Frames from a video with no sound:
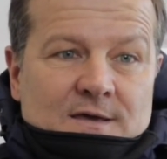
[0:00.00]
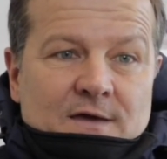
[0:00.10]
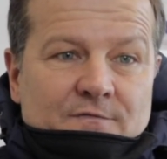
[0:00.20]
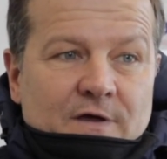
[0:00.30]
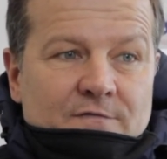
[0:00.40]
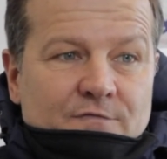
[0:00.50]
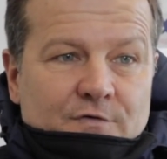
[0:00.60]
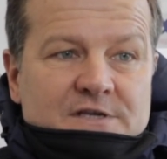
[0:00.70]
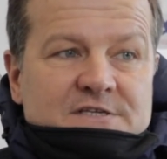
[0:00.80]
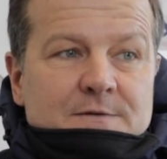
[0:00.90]

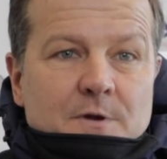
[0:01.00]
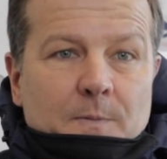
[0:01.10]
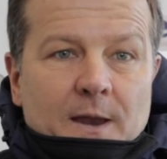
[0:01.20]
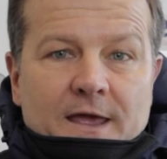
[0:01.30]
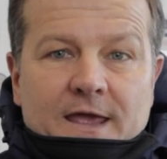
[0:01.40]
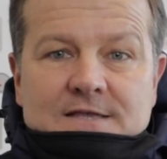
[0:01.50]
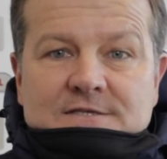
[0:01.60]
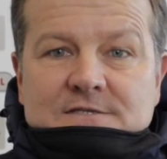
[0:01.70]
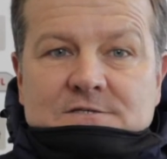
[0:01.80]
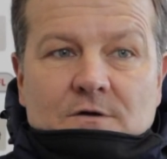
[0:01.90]
Every team you play
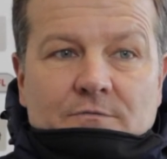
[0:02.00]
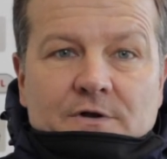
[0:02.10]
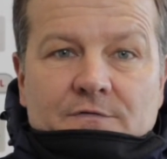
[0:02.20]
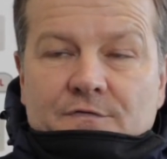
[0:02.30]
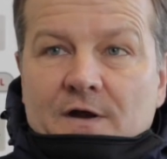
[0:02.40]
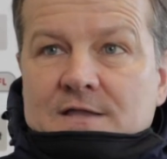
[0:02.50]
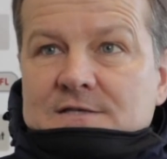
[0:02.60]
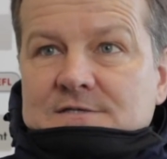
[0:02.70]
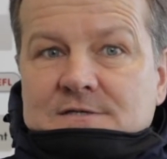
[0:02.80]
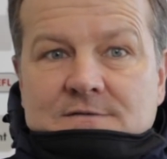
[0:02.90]
against has got real
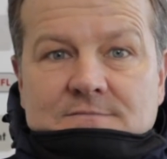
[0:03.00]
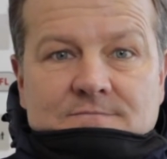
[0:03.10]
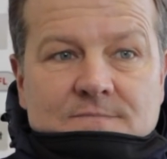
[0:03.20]
threats, and